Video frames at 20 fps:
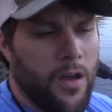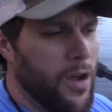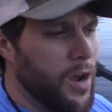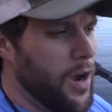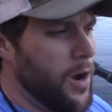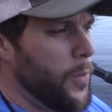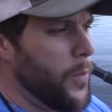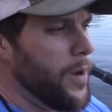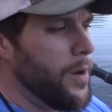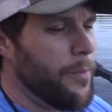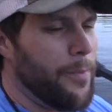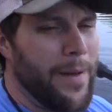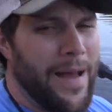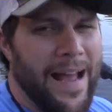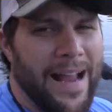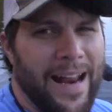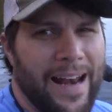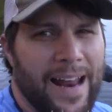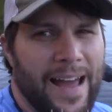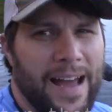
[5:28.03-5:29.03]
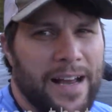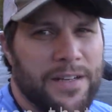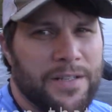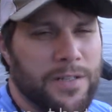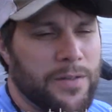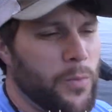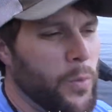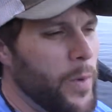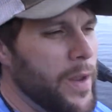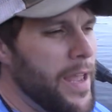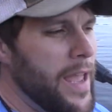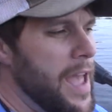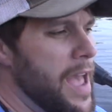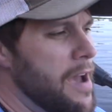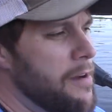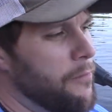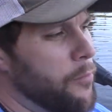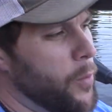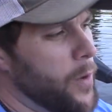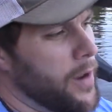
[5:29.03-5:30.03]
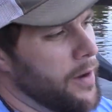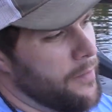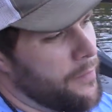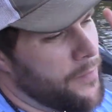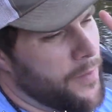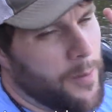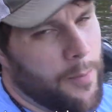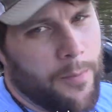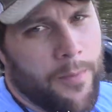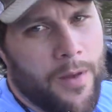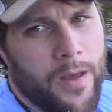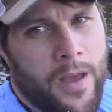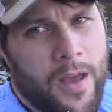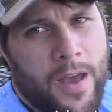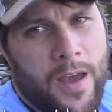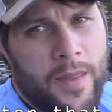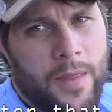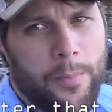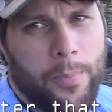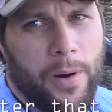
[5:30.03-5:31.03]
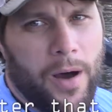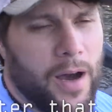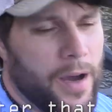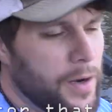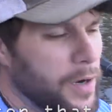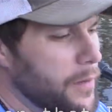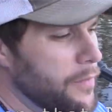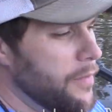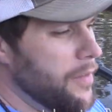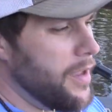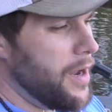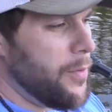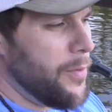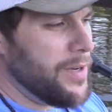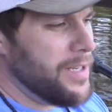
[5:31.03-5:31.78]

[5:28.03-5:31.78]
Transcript: Uh, we are back in action. We have went from the pond over there.